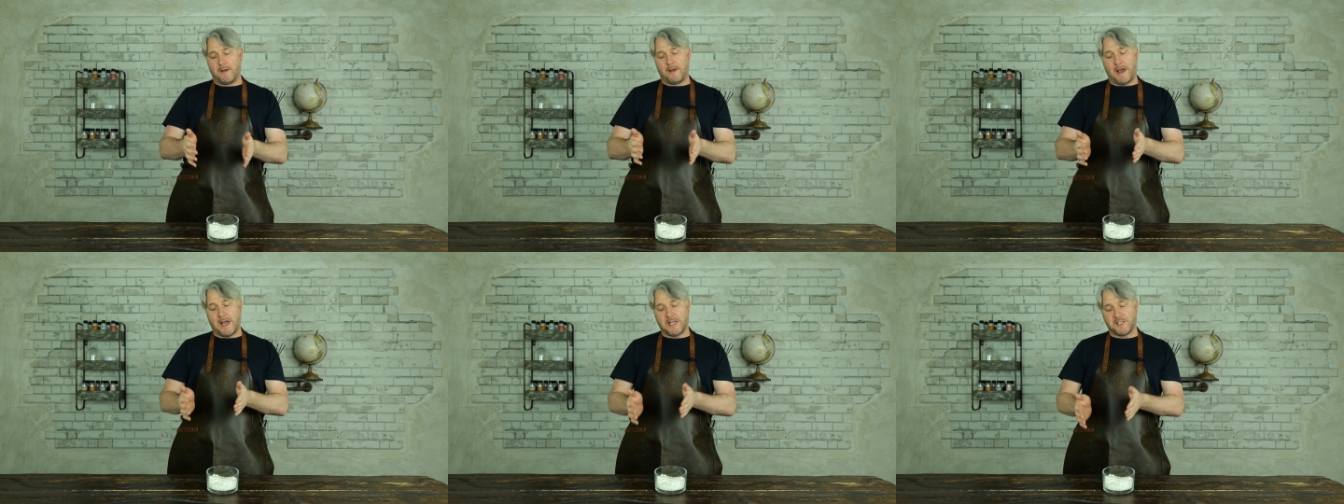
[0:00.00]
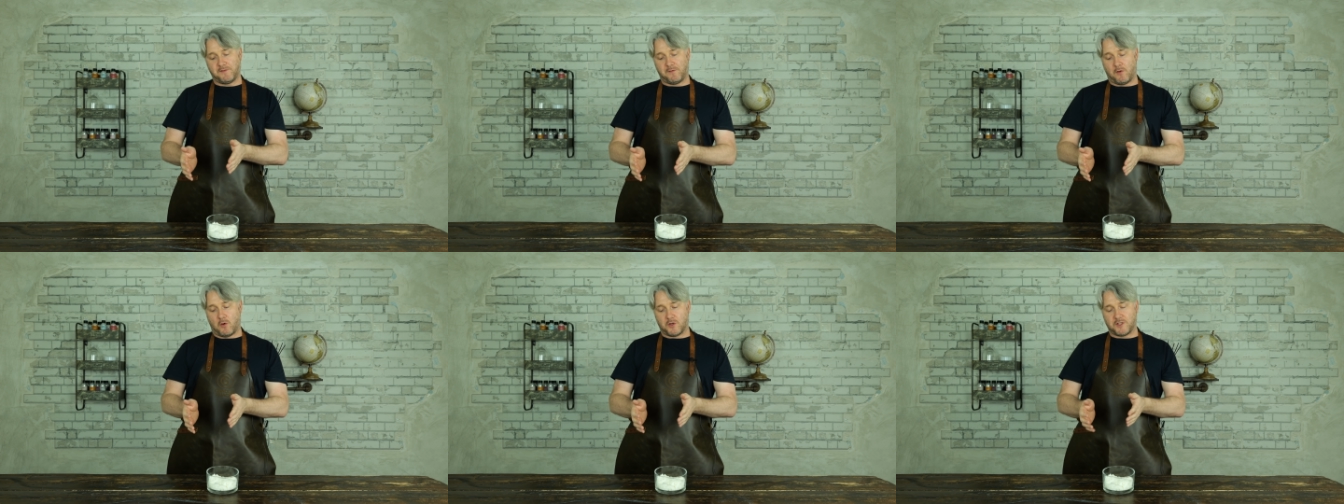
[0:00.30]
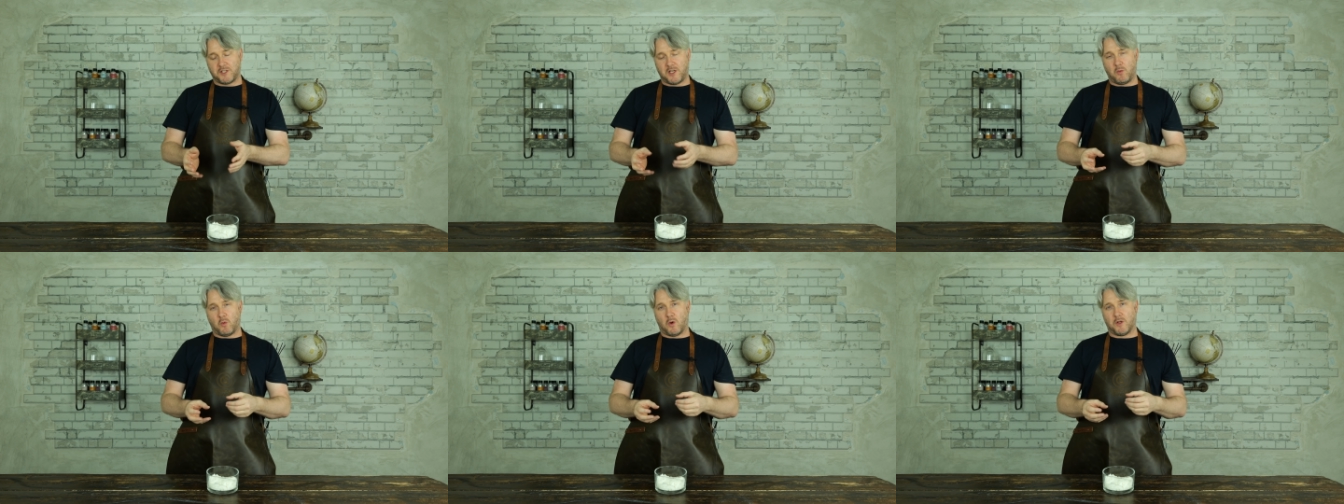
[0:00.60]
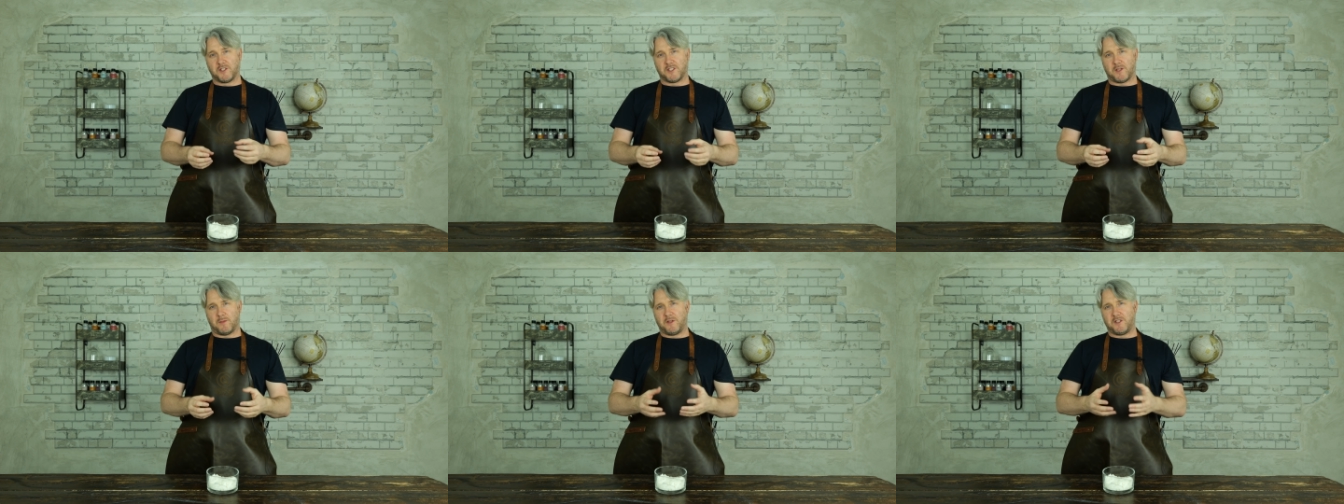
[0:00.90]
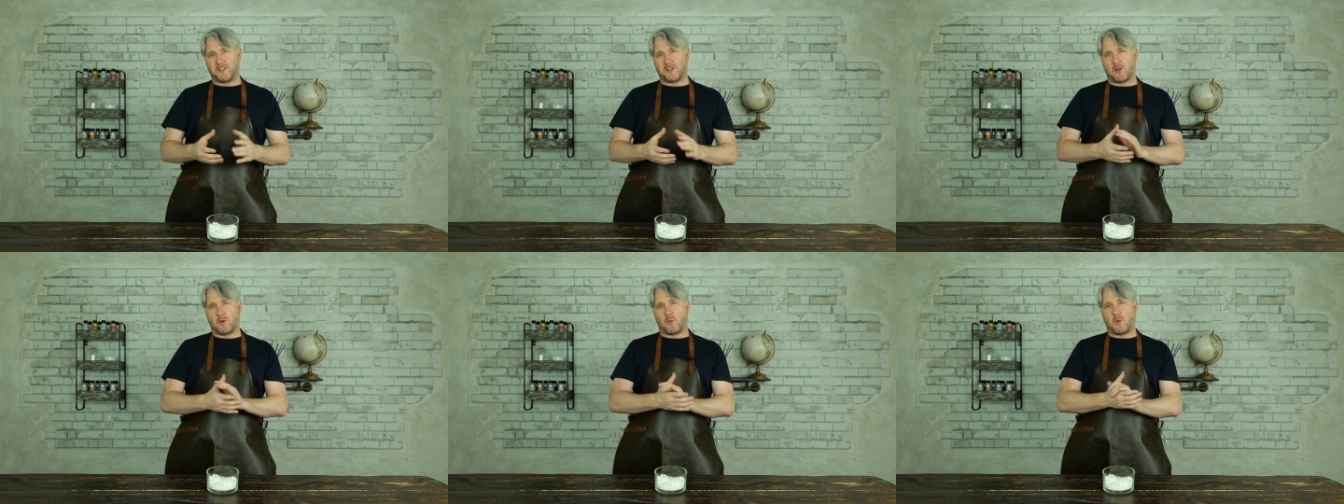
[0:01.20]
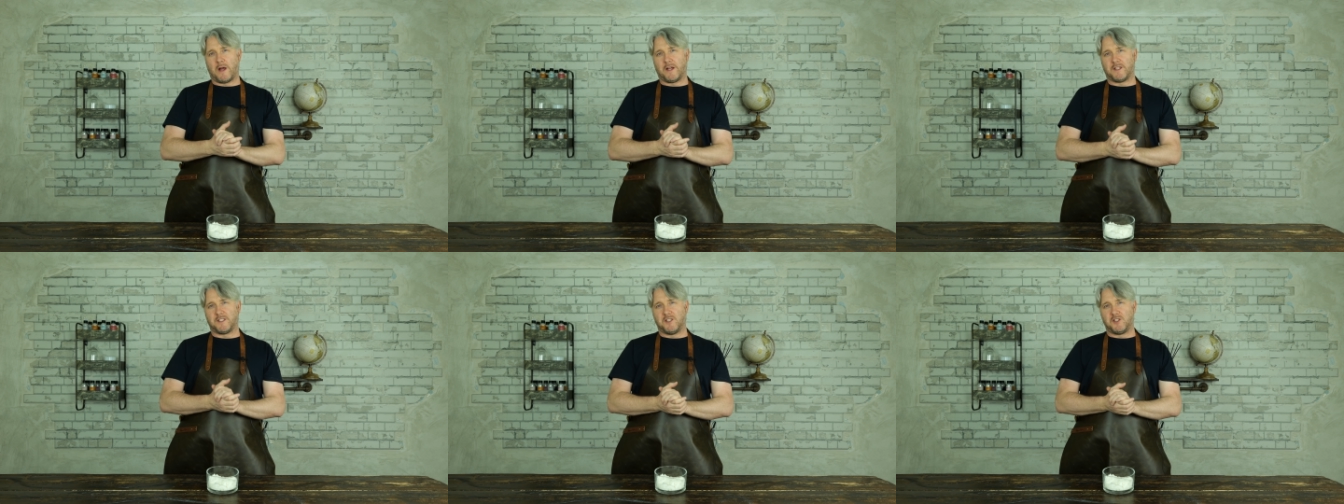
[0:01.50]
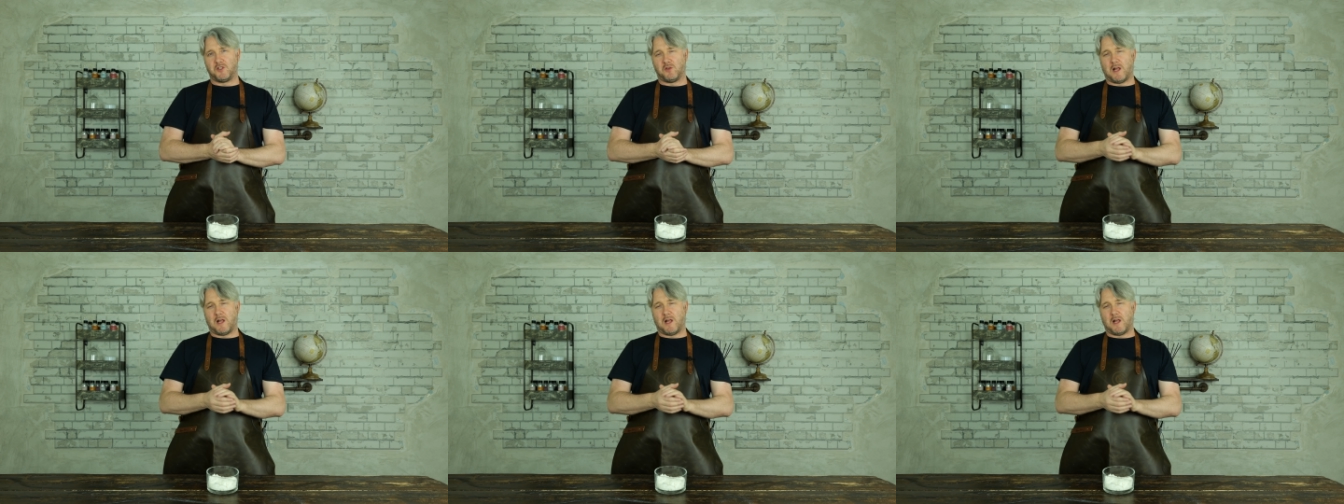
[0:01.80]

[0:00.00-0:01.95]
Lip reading: S41, some of these other waxes,